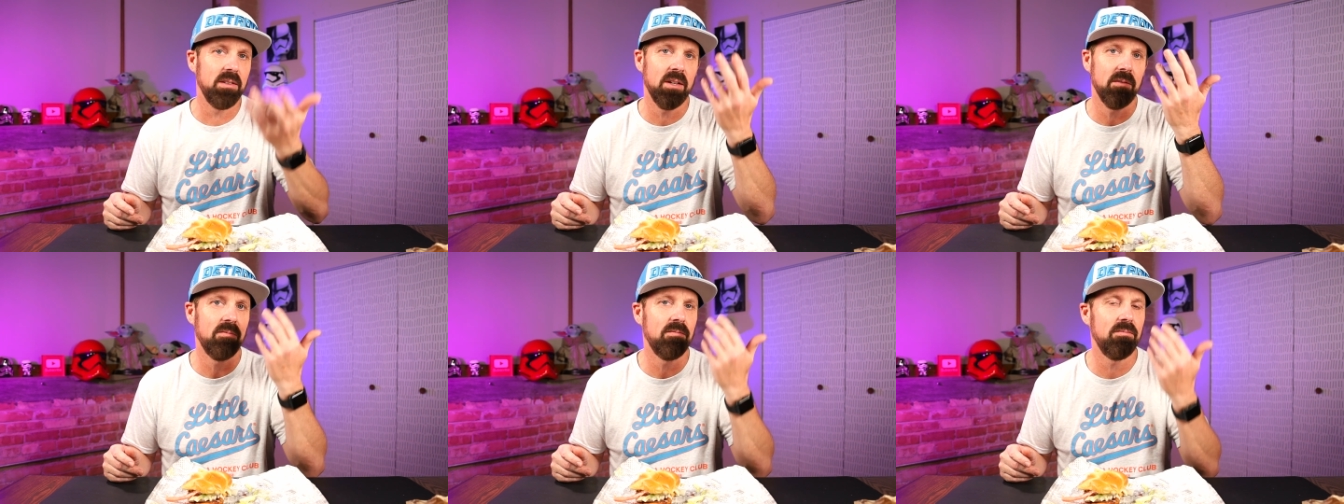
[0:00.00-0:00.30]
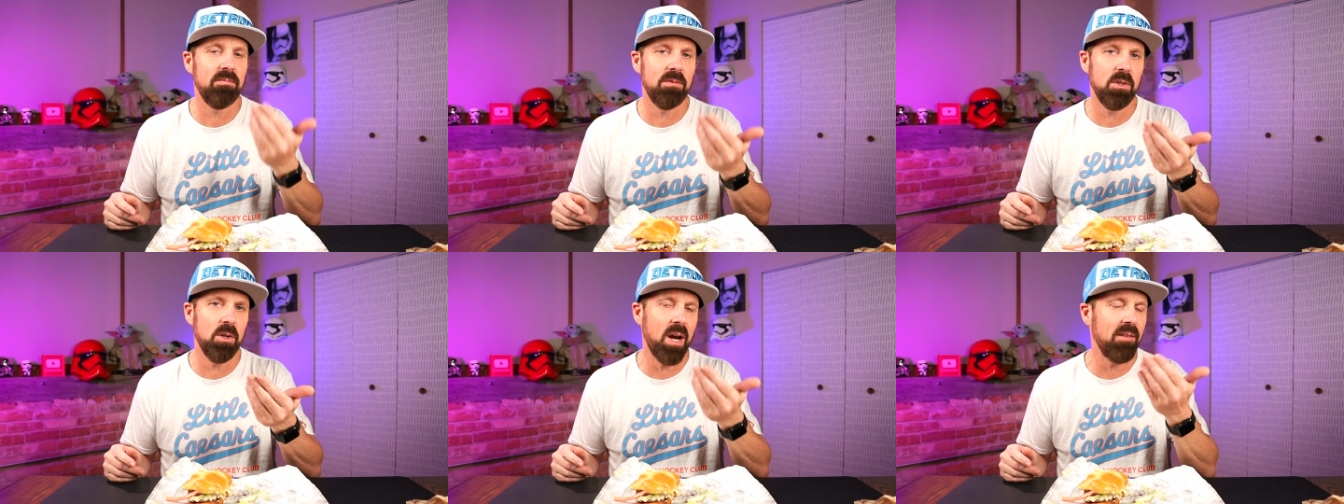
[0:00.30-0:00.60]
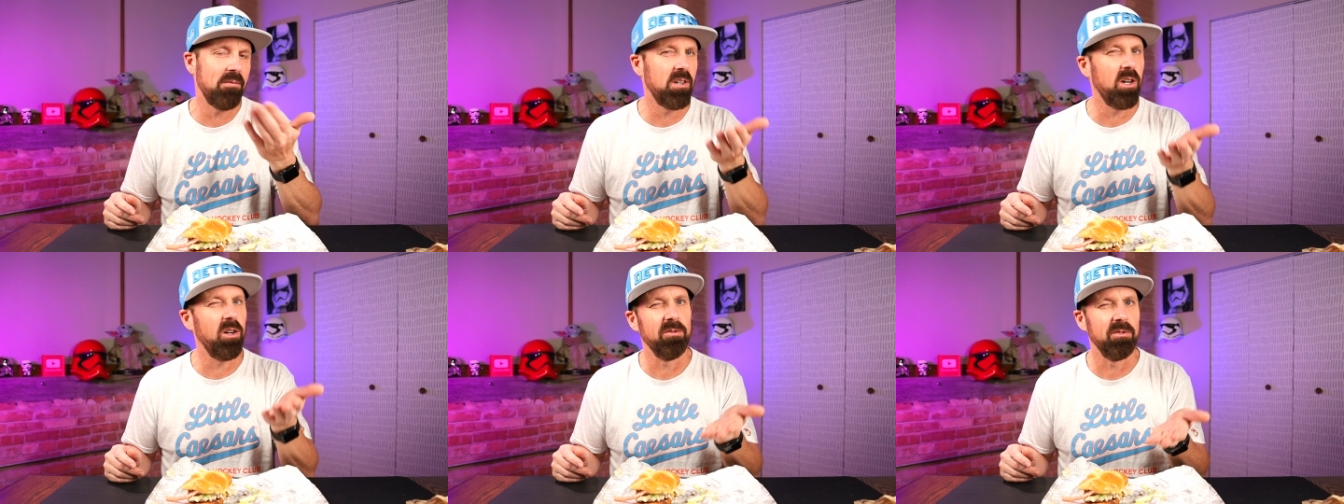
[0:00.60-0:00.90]
if you
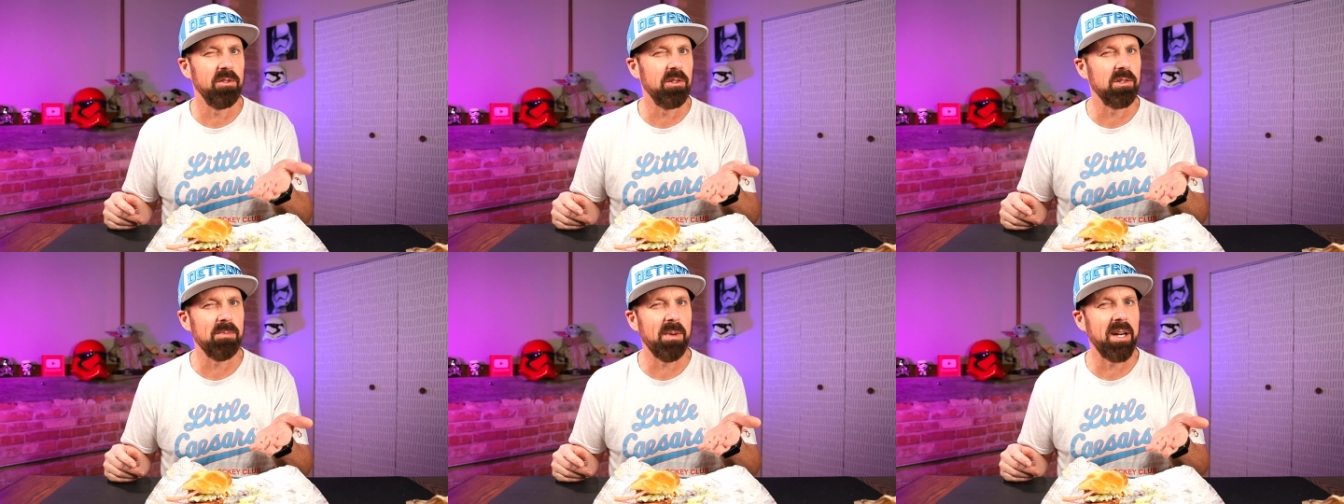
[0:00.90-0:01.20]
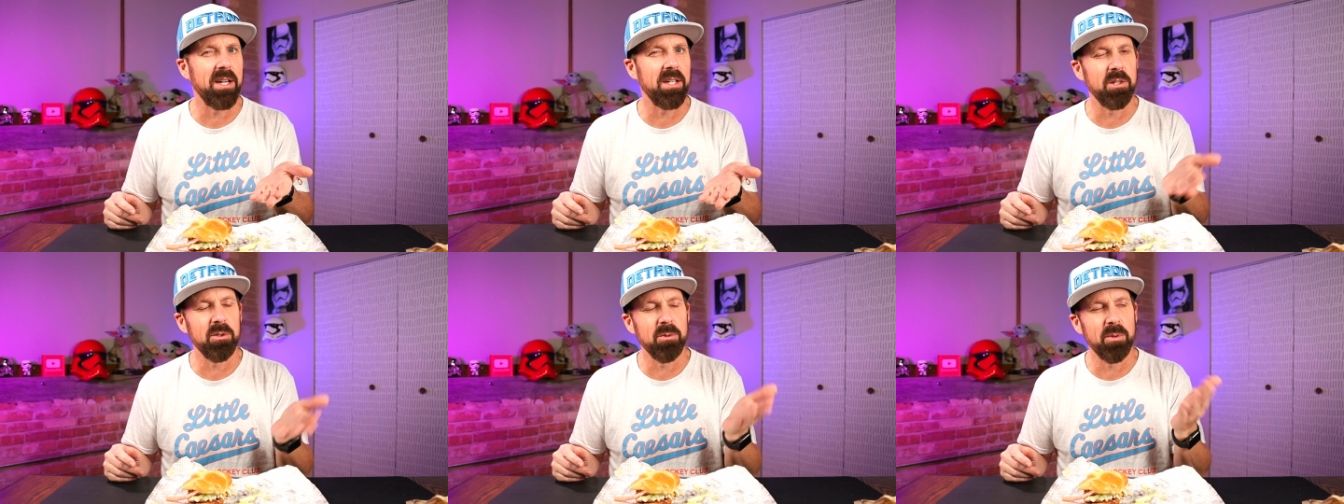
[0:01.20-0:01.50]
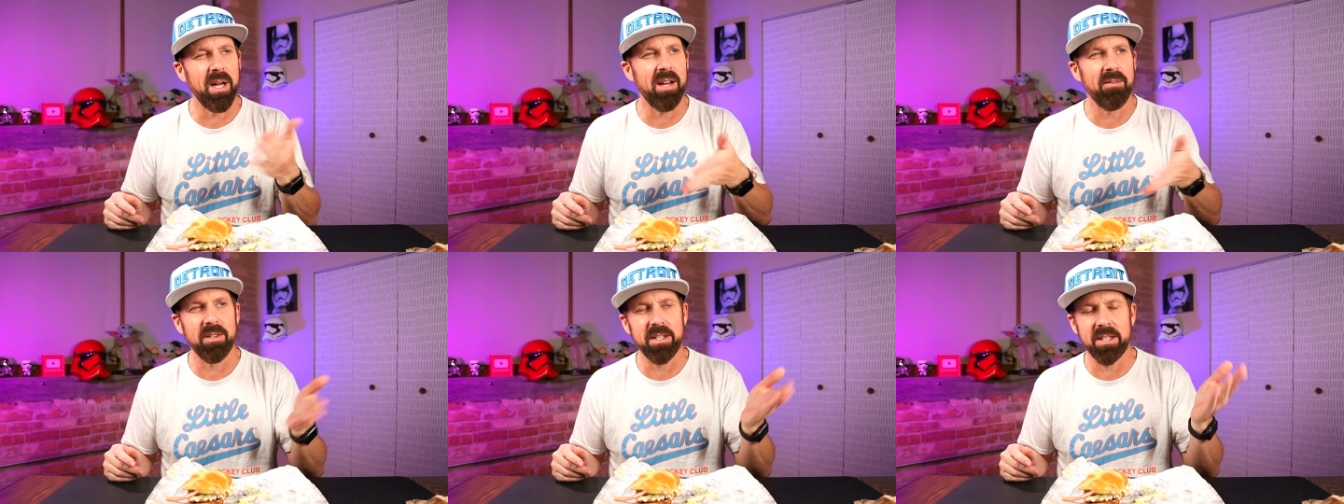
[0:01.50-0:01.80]
have Culver's by you,
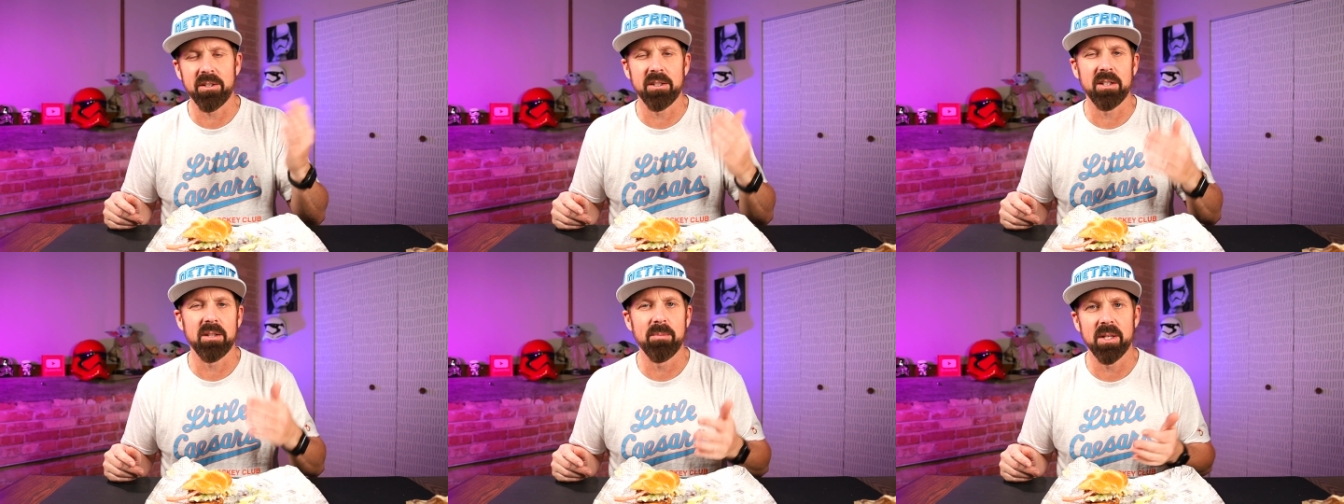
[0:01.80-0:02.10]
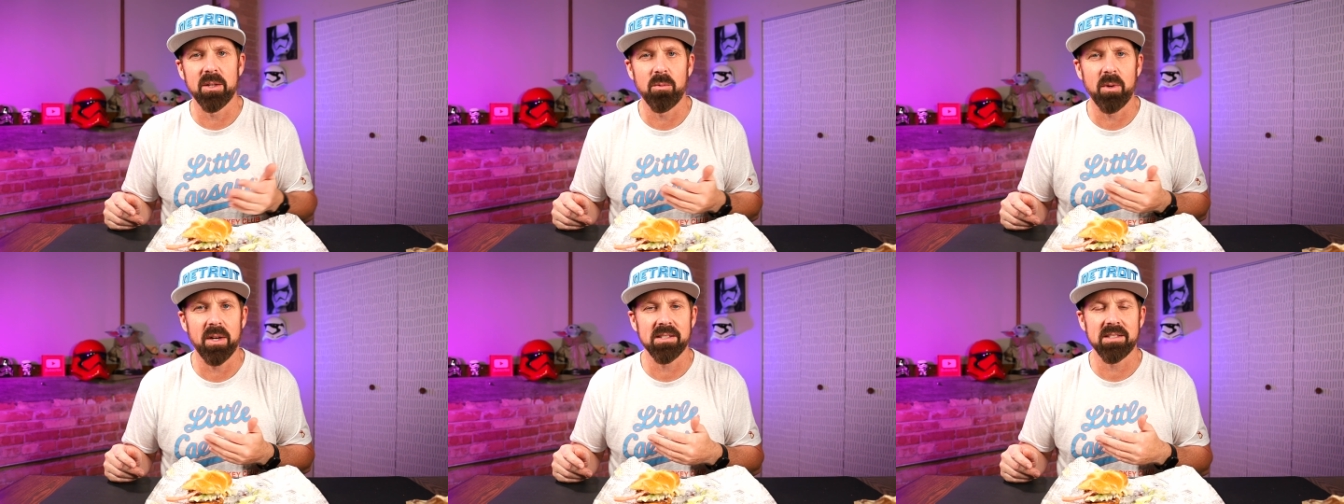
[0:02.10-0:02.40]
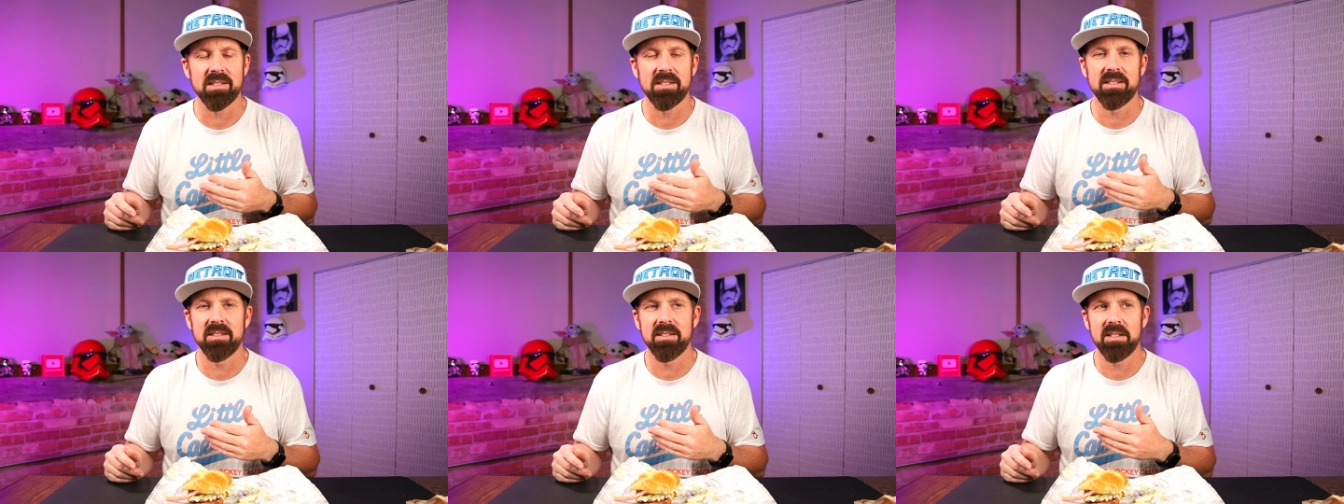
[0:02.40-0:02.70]
we have it here in the
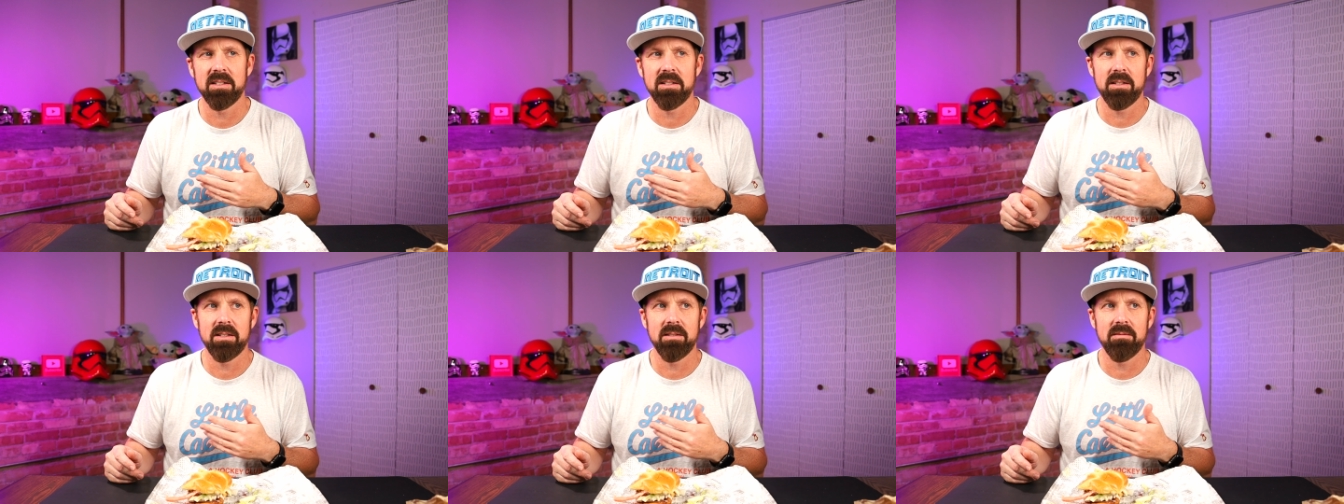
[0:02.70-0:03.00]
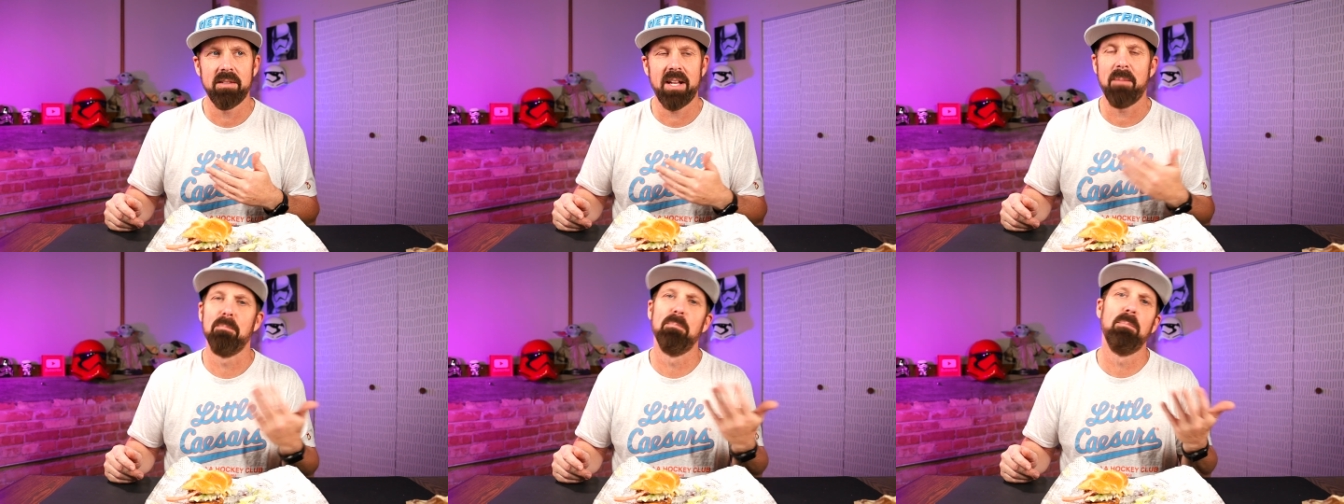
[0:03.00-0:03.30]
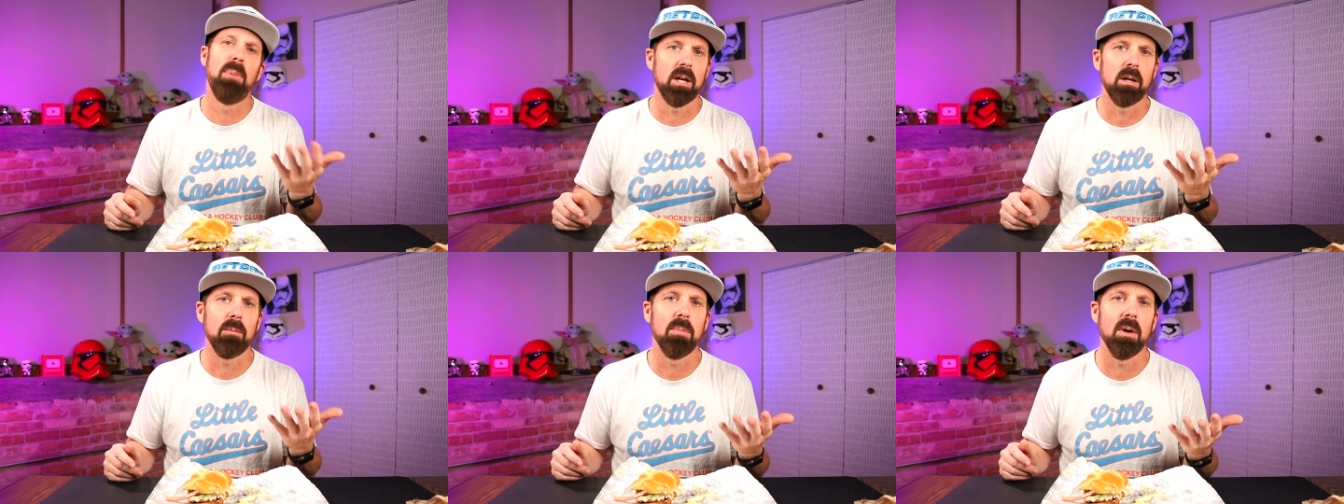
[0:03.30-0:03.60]
Midwest. They have
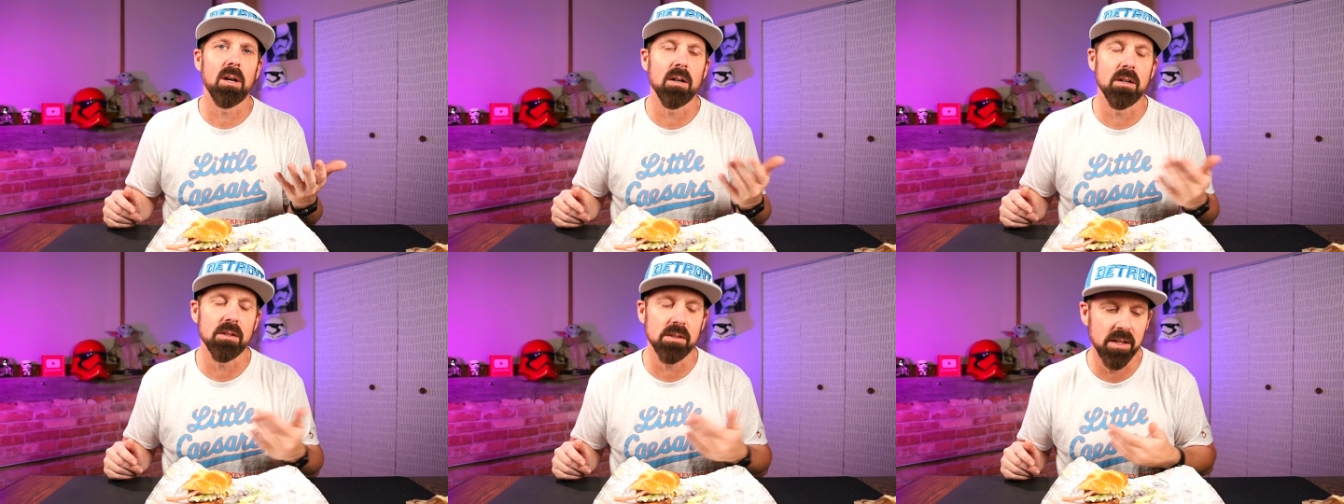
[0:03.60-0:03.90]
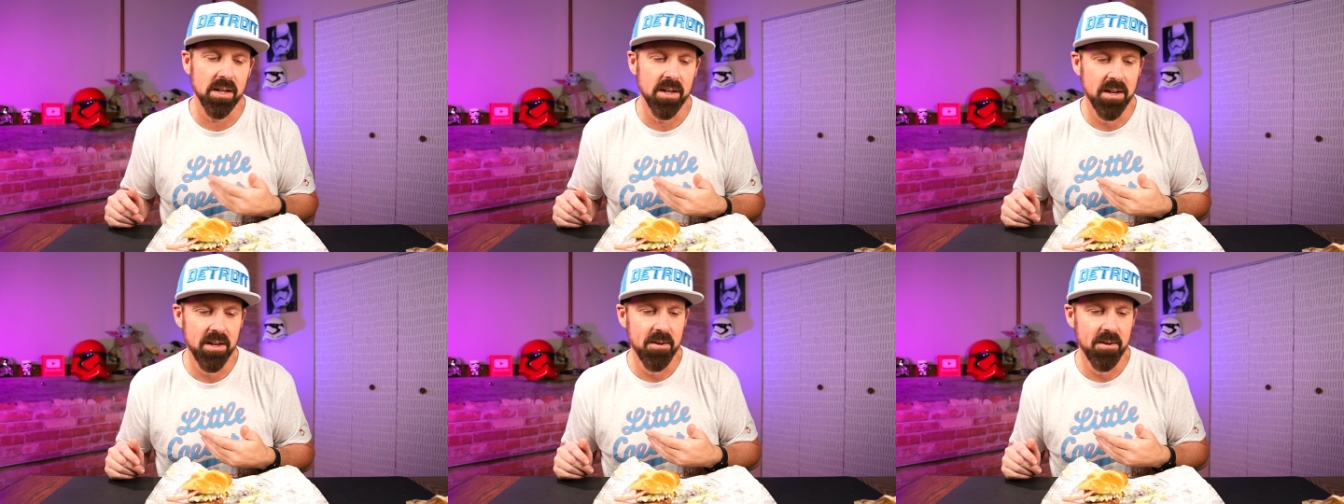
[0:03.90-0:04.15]
butter burgers.